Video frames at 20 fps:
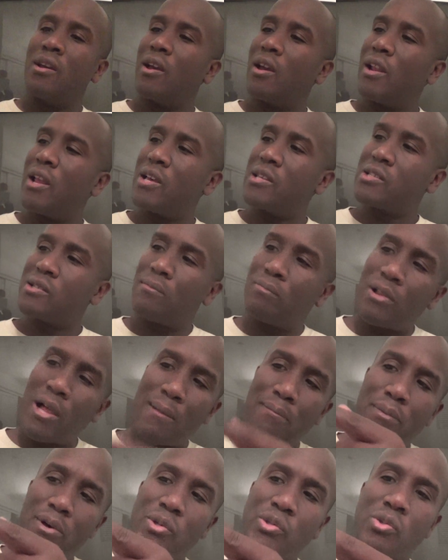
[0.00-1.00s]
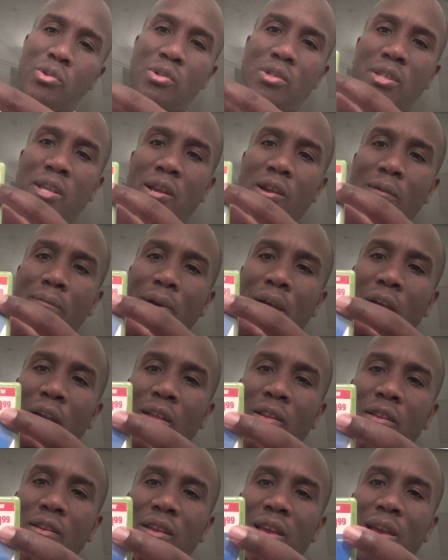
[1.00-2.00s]
And that's the Blockbuster sticker back
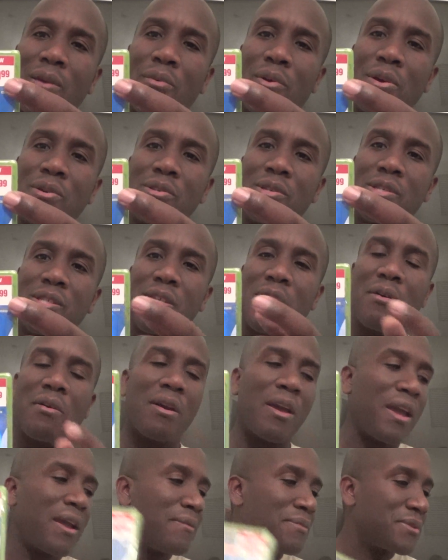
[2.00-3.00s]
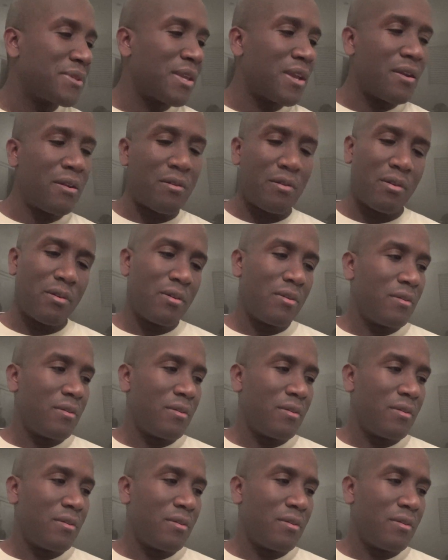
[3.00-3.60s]
in the day when we used to sell games there.